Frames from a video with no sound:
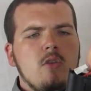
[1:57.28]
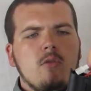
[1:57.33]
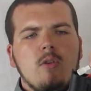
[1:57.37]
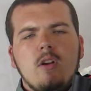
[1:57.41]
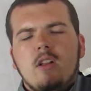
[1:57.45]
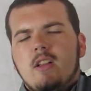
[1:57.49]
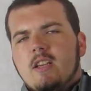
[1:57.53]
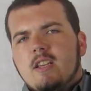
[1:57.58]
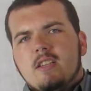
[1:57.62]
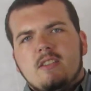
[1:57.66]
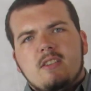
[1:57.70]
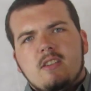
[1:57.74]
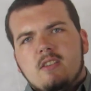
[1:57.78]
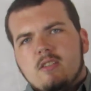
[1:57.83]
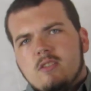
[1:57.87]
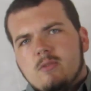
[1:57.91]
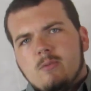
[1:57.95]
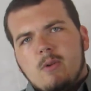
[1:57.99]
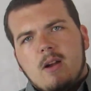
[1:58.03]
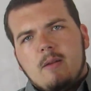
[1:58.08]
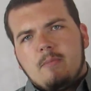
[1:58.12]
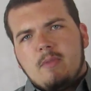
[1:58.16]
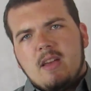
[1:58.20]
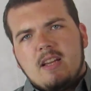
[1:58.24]
Really easy to
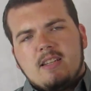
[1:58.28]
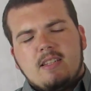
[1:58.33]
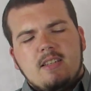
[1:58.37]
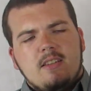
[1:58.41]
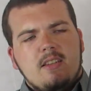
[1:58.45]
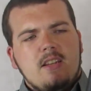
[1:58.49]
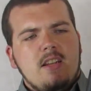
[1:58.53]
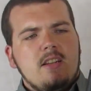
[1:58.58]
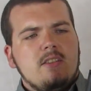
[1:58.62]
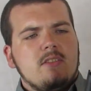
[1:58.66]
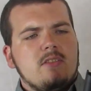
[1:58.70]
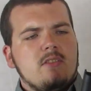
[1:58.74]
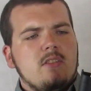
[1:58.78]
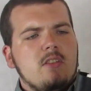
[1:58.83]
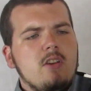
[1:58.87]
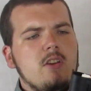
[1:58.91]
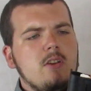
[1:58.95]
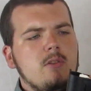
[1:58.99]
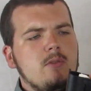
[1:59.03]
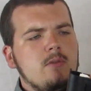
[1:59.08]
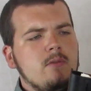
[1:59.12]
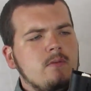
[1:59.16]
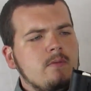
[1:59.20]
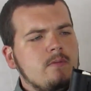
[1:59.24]
swap that to Dean's
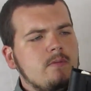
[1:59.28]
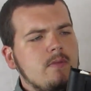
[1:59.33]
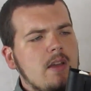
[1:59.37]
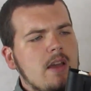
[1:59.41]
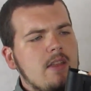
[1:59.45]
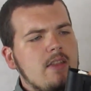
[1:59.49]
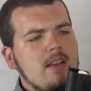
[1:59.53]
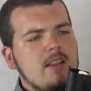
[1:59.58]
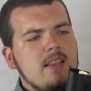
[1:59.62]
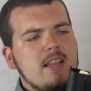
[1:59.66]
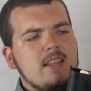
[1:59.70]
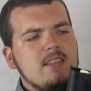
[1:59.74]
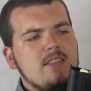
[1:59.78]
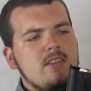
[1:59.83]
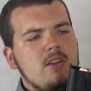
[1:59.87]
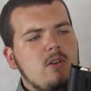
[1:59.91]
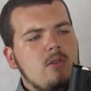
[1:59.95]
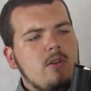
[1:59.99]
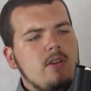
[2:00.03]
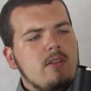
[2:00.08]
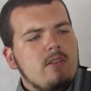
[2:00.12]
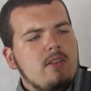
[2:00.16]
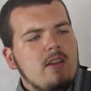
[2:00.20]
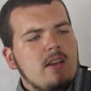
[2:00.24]
though. I think that's the
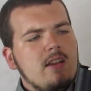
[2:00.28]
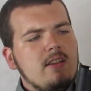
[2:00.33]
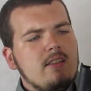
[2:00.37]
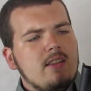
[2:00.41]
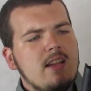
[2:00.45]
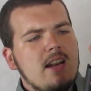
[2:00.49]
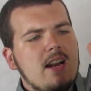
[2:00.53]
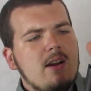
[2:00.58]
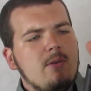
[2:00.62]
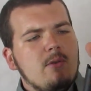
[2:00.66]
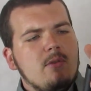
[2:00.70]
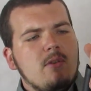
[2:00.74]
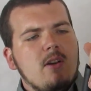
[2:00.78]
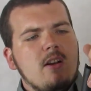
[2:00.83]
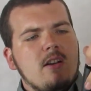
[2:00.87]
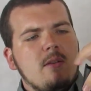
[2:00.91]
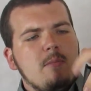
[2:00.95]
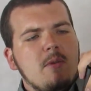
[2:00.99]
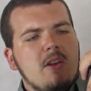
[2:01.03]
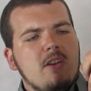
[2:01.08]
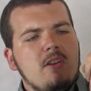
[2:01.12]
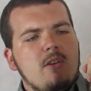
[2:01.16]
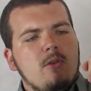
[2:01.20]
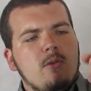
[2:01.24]
only thing that I would
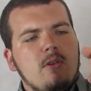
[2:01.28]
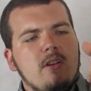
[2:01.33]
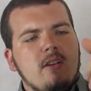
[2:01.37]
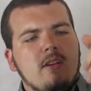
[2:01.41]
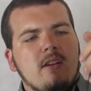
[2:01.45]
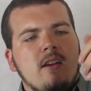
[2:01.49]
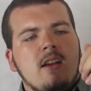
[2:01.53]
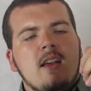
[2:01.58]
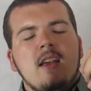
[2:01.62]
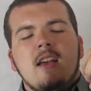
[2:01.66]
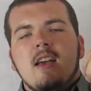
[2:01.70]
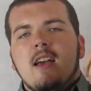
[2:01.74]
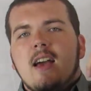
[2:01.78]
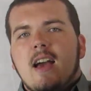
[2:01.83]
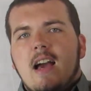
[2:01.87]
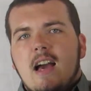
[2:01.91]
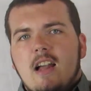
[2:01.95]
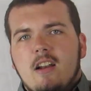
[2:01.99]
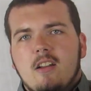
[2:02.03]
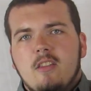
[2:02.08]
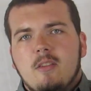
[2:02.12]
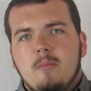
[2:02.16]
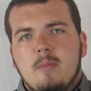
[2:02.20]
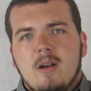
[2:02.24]
recommend doing
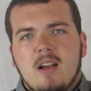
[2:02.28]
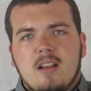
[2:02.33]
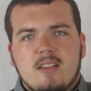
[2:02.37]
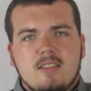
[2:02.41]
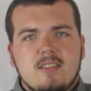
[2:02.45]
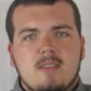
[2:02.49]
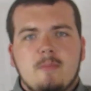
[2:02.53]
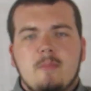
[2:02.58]
out of the box,